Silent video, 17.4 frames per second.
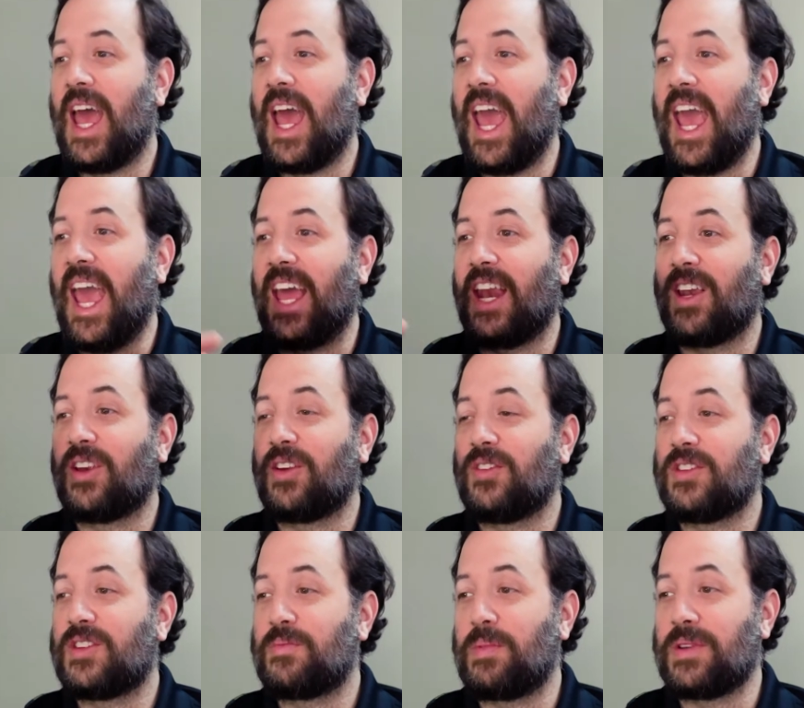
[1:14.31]

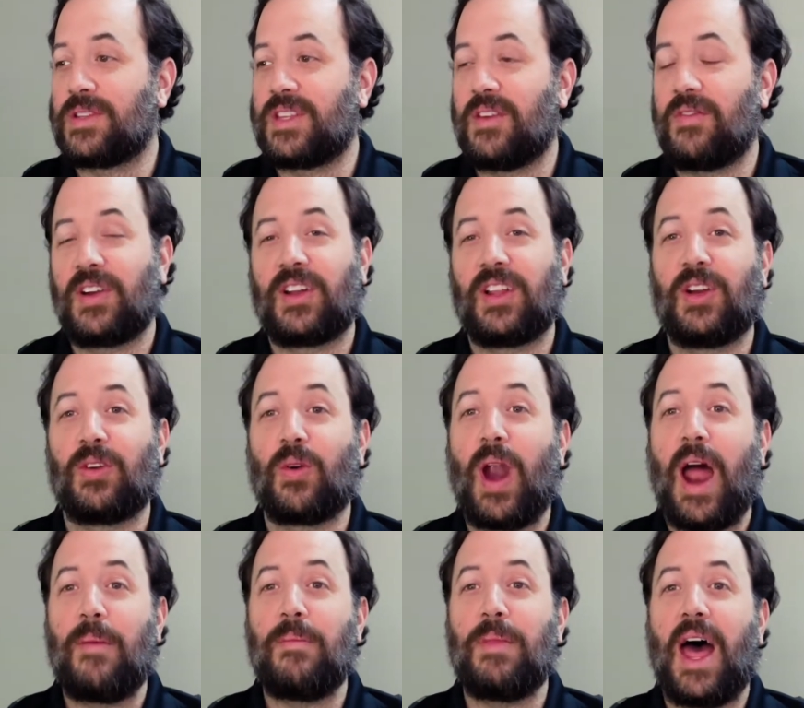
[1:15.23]
and specifically
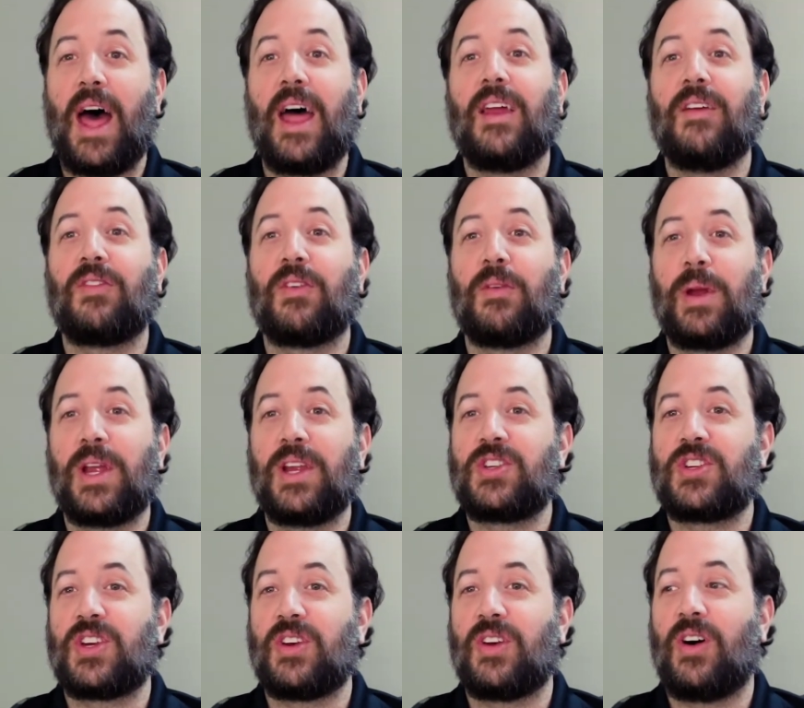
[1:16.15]
grab that
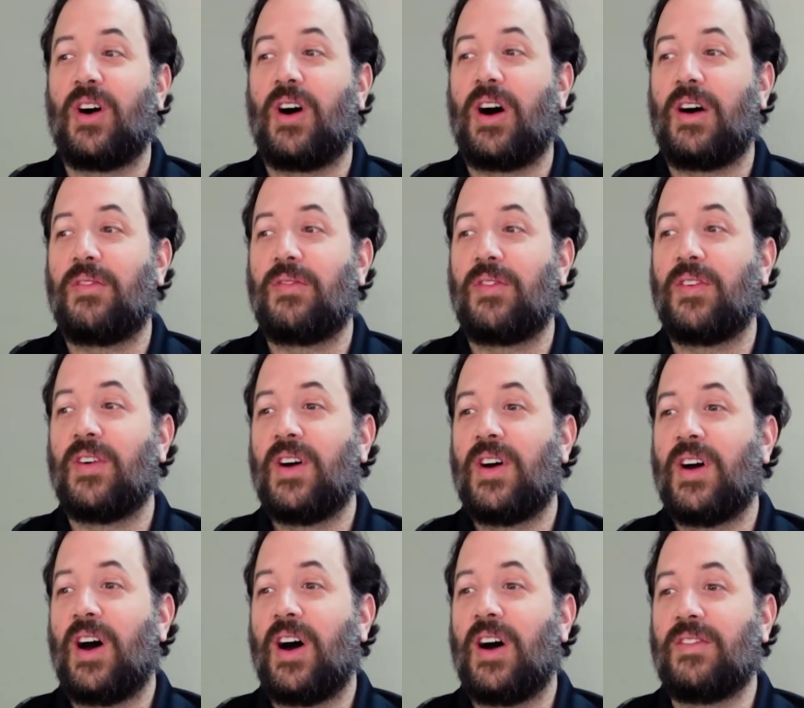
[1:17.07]
information off
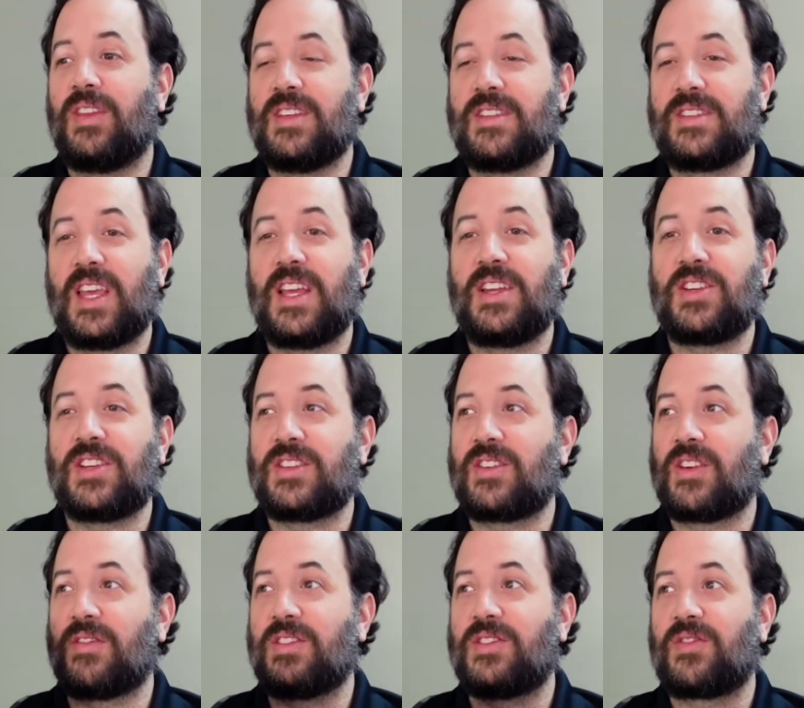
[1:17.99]
of these staging
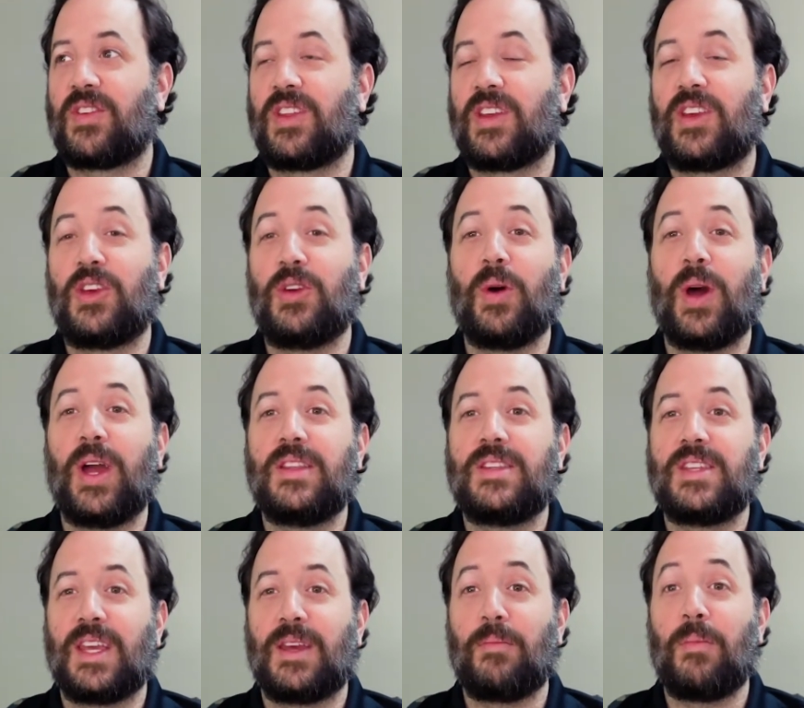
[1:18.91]
servers for the QA
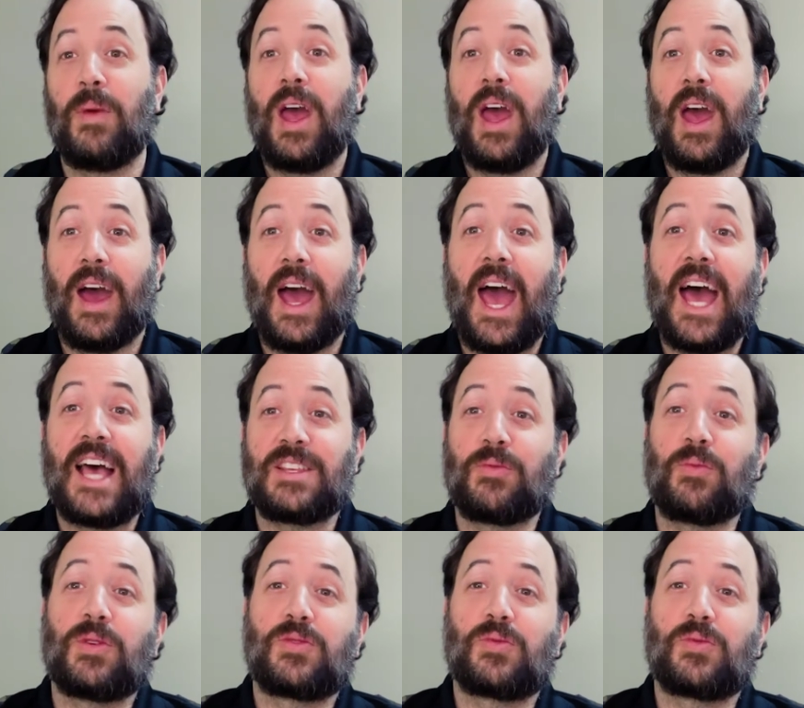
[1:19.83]
team as it was